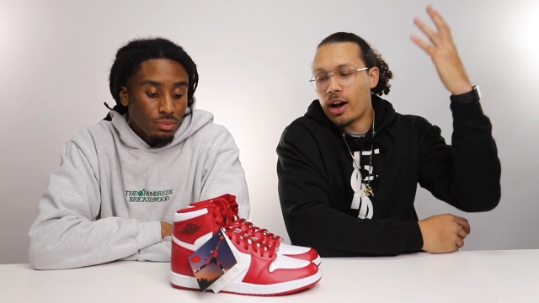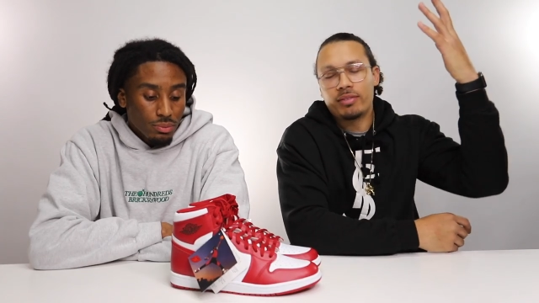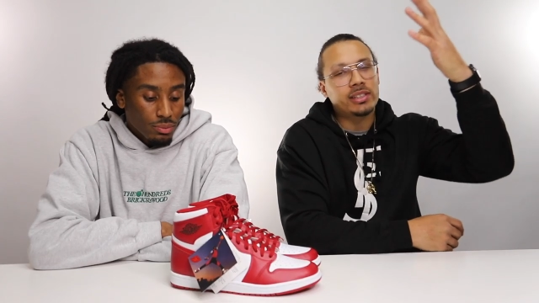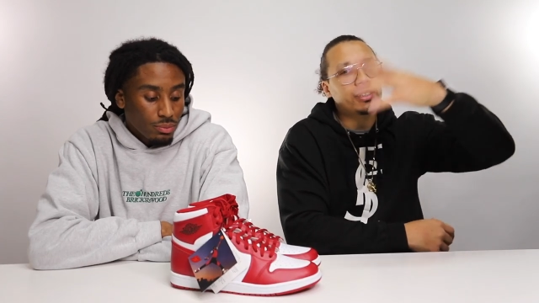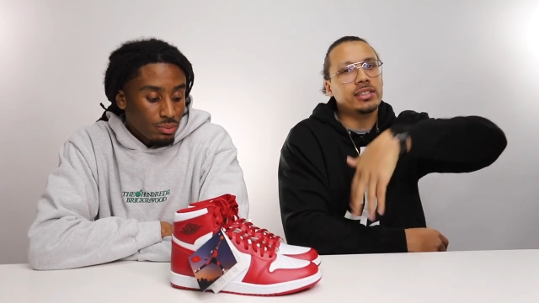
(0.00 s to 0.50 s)

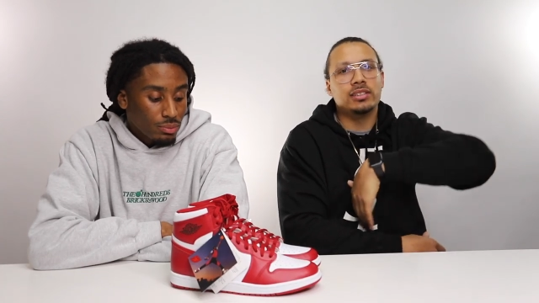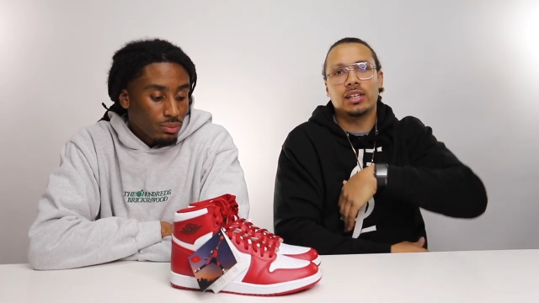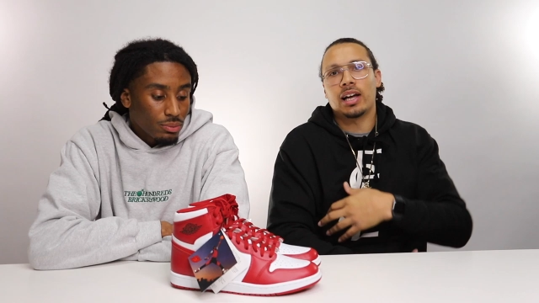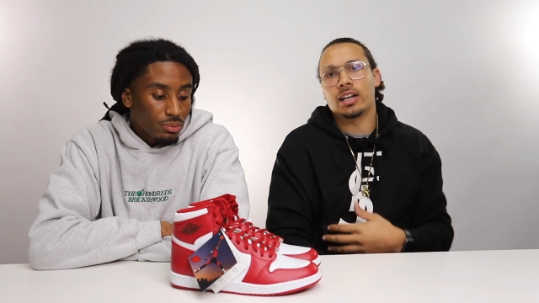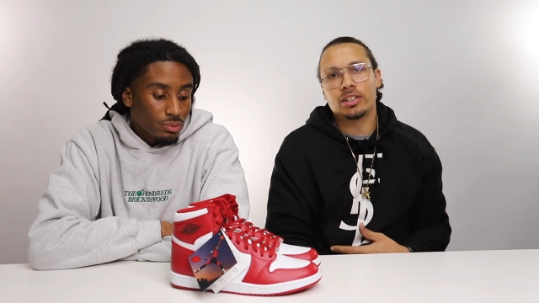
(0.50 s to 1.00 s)
Speaker 1: obviously, there's a
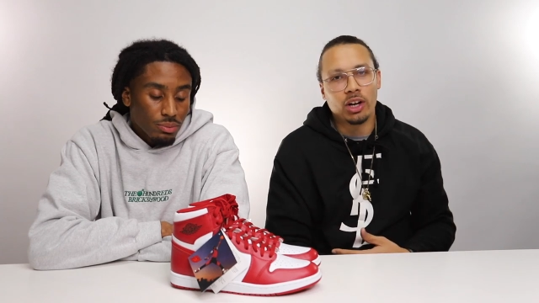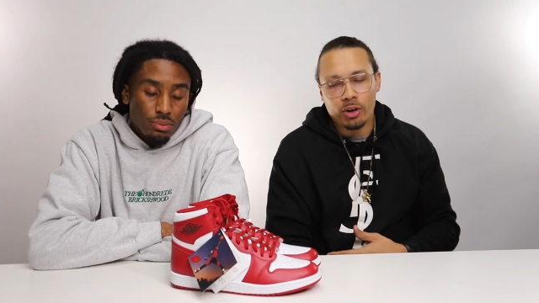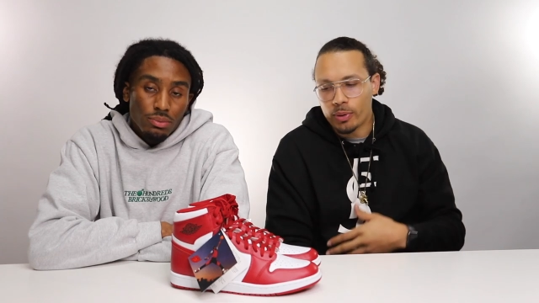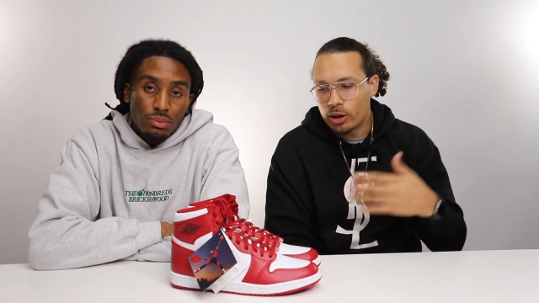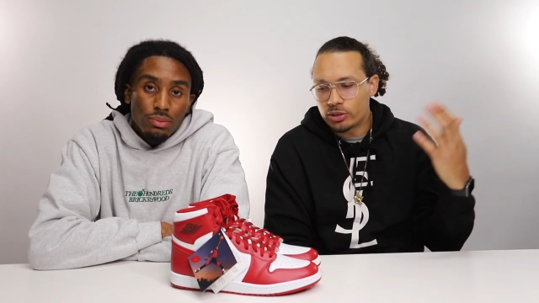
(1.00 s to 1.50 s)
lot of
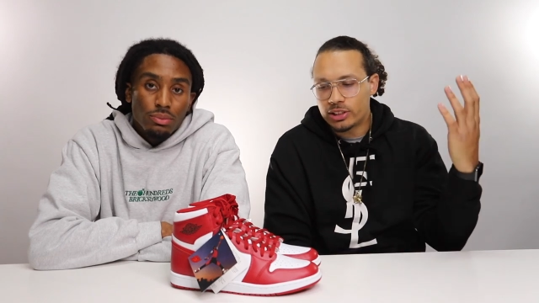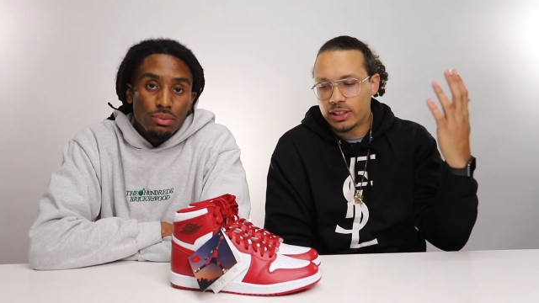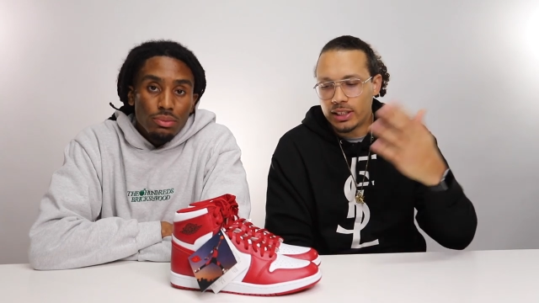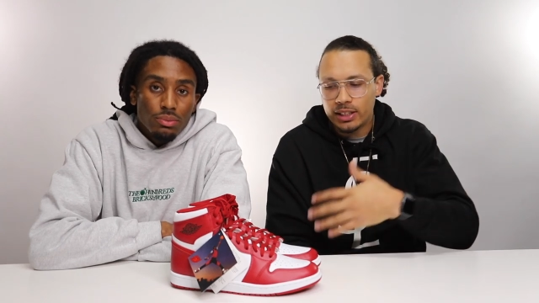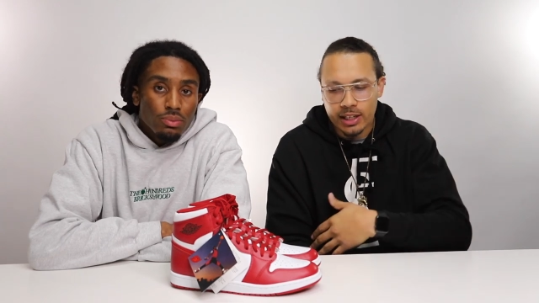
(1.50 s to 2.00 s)
dope
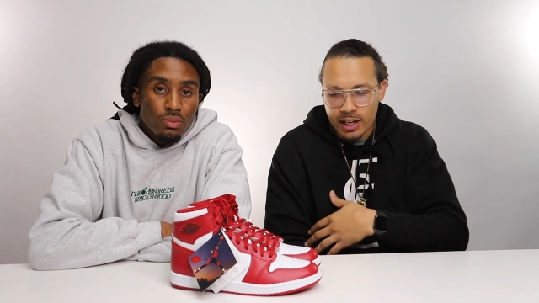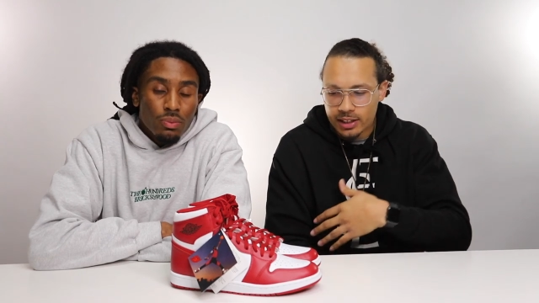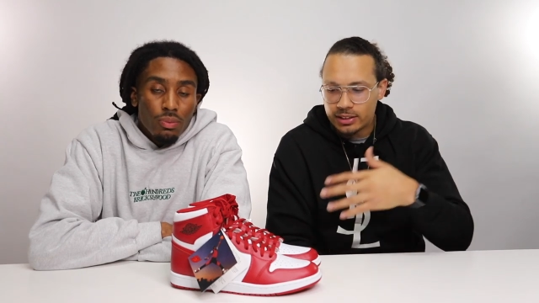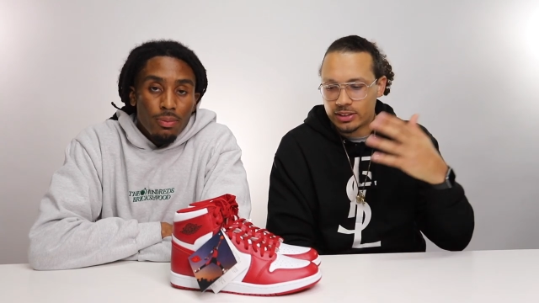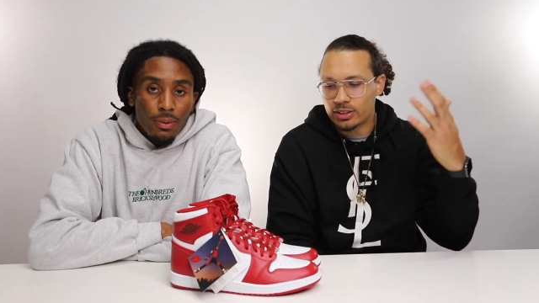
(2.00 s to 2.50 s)
OG
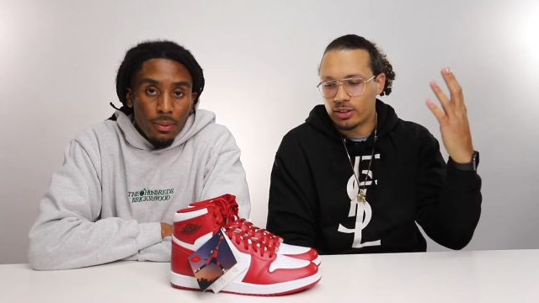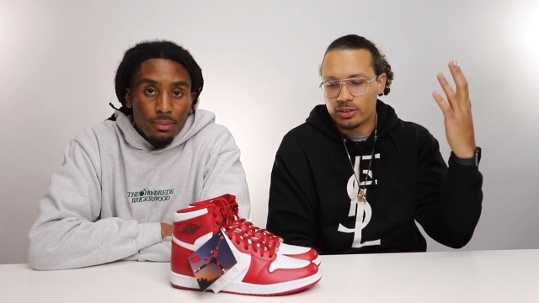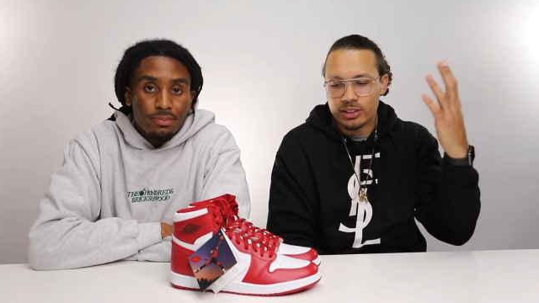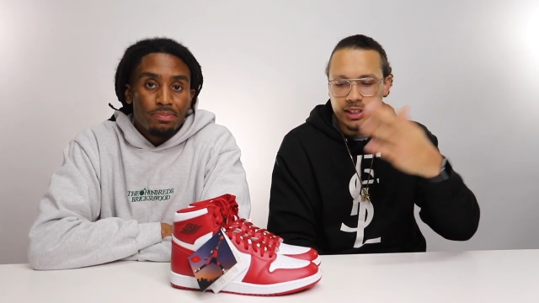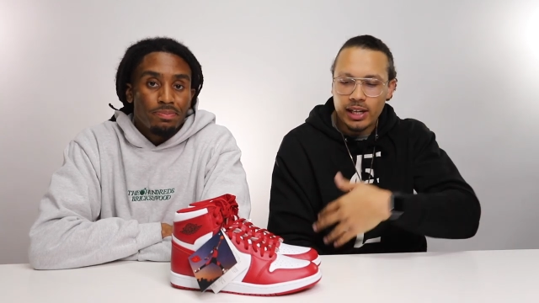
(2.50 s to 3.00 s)
cuts,
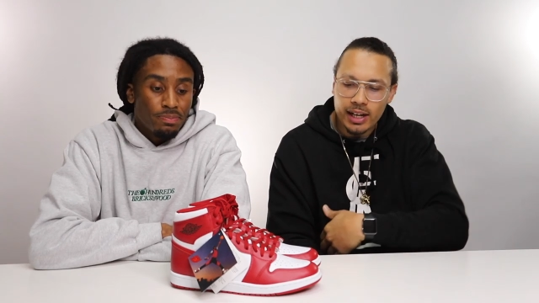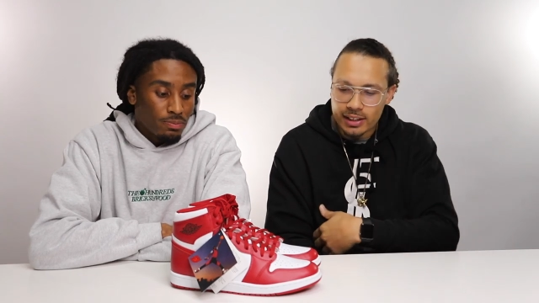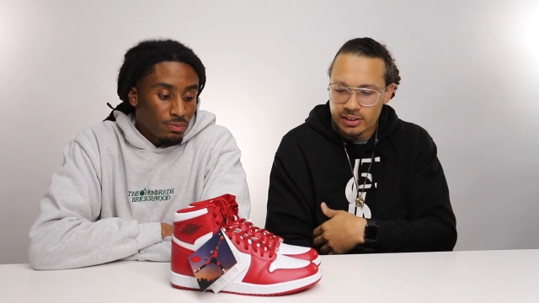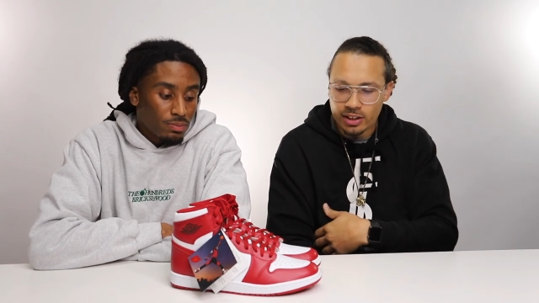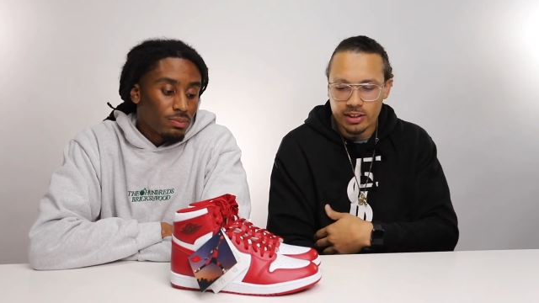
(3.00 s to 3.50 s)
OG
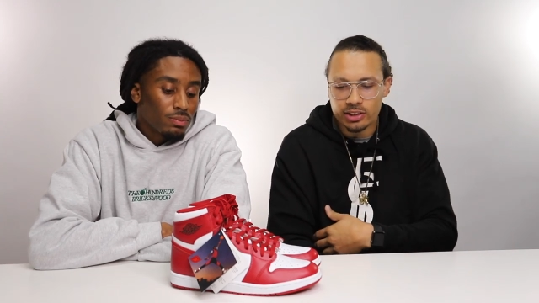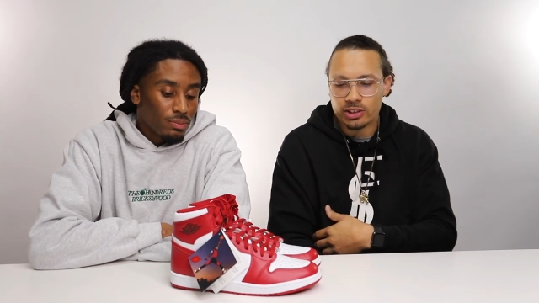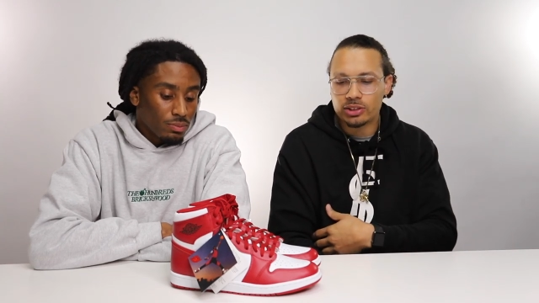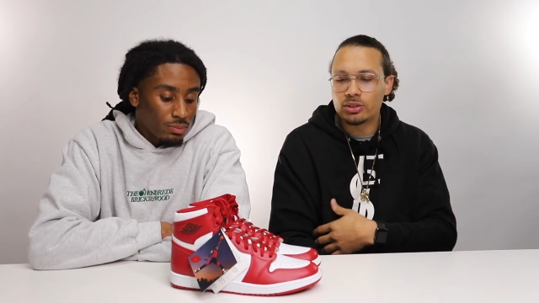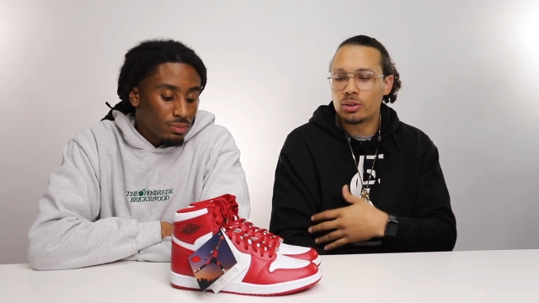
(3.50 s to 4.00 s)
hits on the
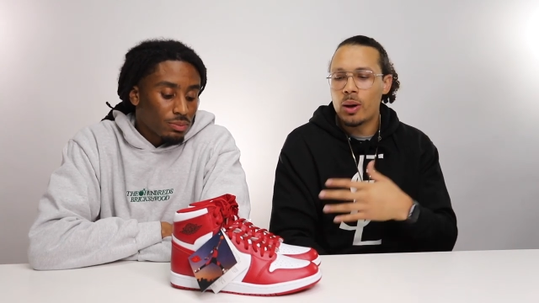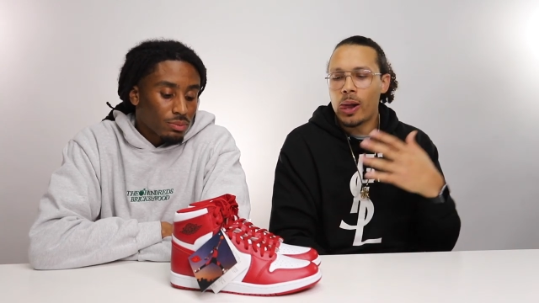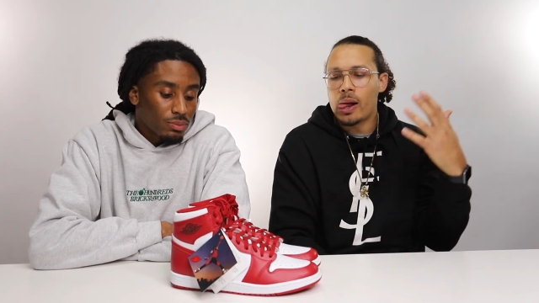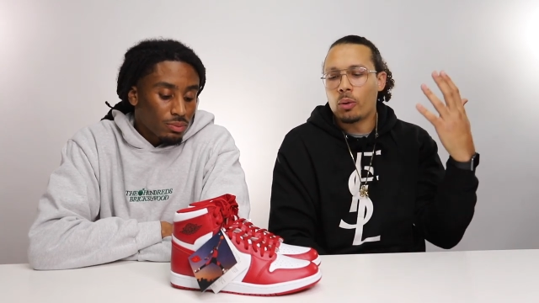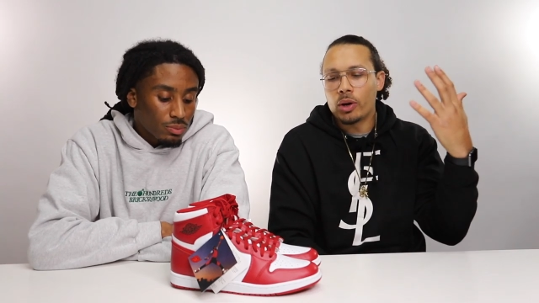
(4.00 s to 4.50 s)
shoe.
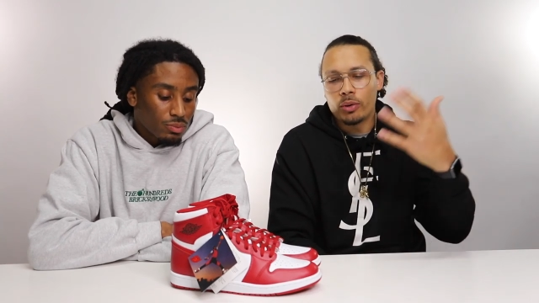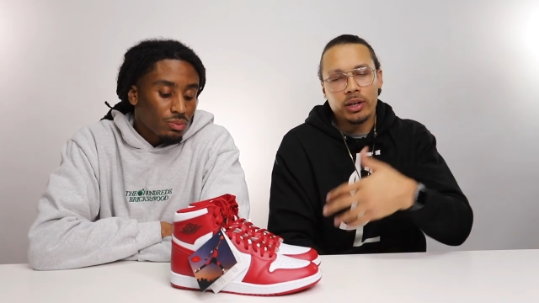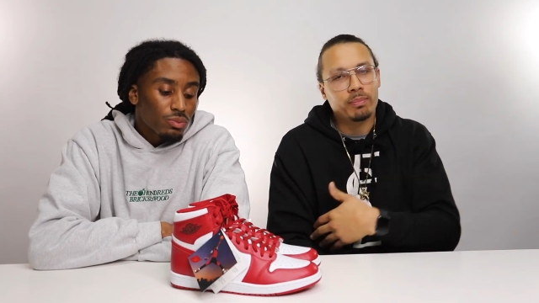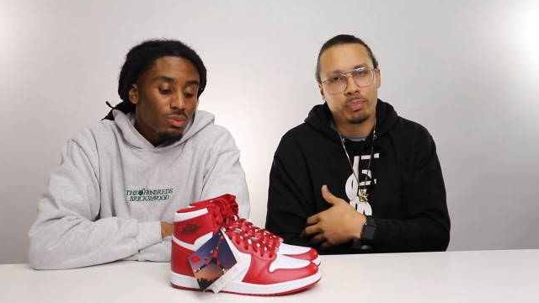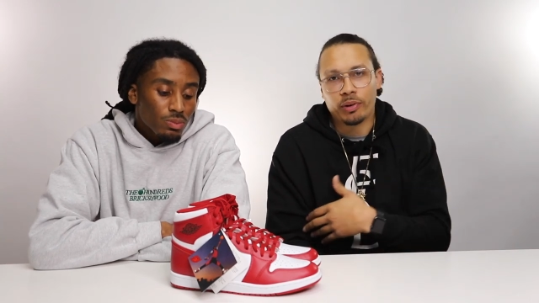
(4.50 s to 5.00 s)
We would